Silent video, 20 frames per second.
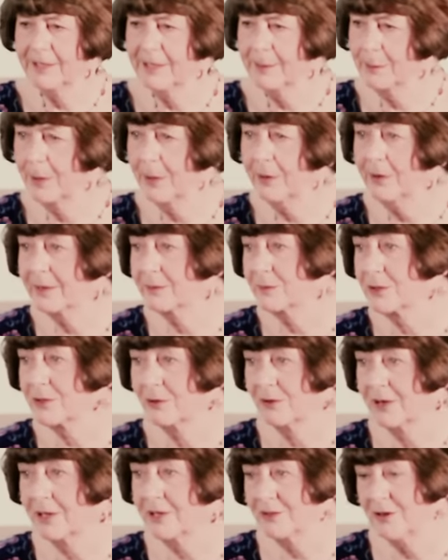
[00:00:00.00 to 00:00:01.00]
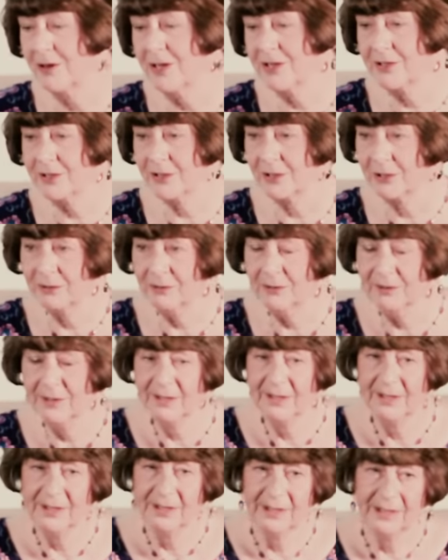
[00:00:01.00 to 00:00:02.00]
funny poems, or I try to.
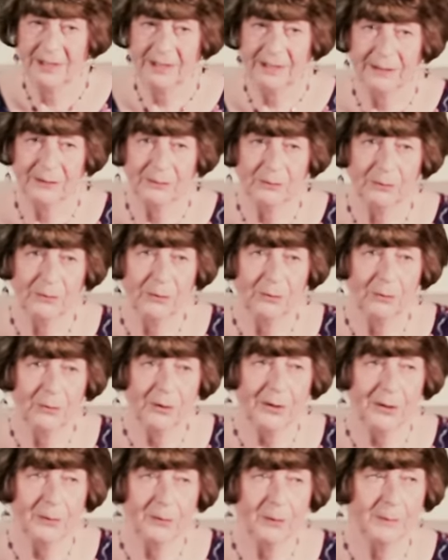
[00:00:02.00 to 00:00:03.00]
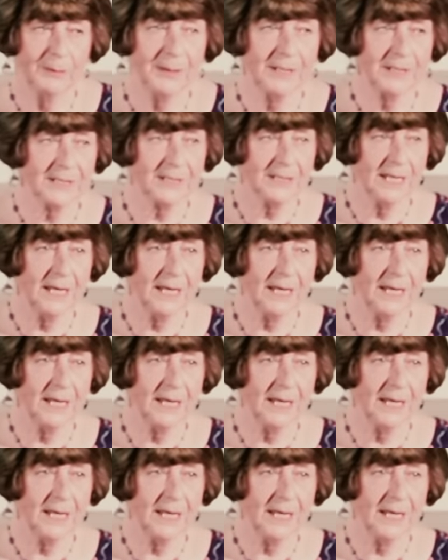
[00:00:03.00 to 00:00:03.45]
Uh, what, what do you want me to